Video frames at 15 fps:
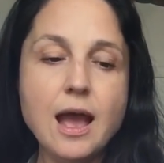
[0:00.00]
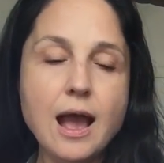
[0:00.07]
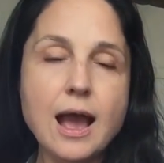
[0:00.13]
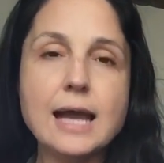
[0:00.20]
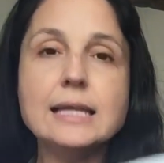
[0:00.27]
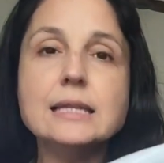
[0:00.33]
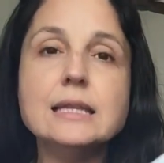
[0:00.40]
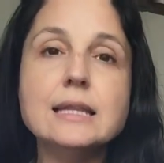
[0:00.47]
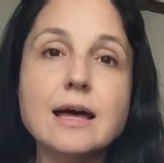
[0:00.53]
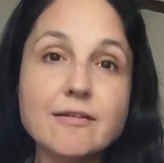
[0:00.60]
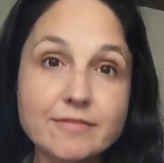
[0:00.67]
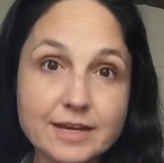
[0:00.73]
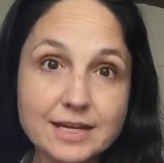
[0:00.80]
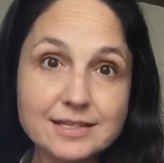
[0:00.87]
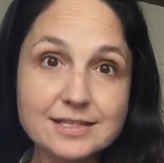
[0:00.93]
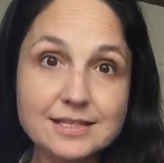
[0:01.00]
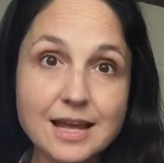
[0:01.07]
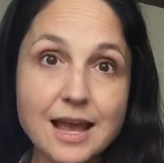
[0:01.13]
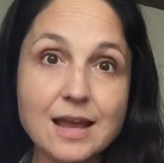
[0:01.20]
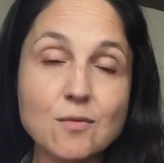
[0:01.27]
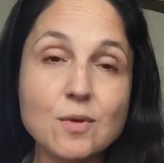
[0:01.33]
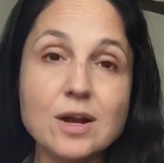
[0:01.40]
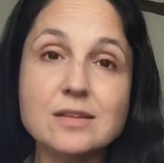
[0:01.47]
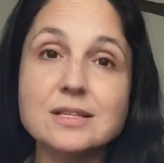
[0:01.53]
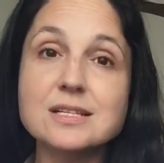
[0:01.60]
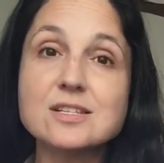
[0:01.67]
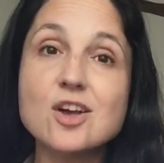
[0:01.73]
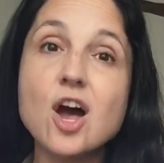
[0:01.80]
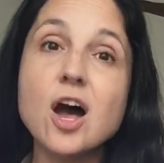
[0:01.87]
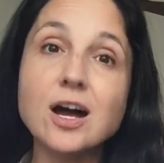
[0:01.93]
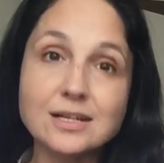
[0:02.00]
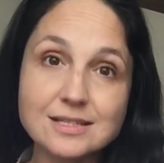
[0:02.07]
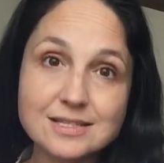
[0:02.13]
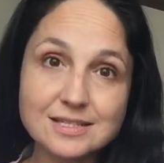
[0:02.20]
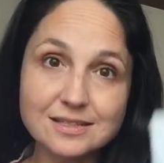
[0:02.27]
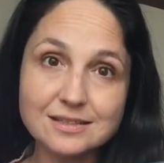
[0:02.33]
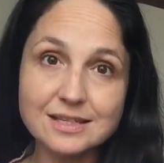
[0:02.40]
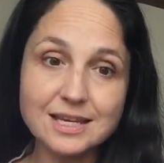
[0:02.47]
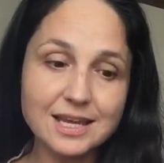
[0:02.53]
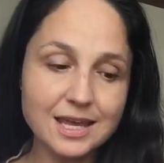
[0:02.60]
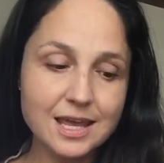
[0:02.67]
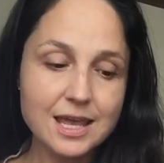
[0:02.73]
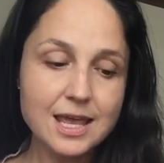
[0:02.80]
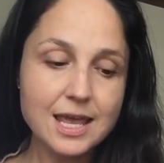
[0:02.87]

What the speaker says: I love it. I wear these constantly.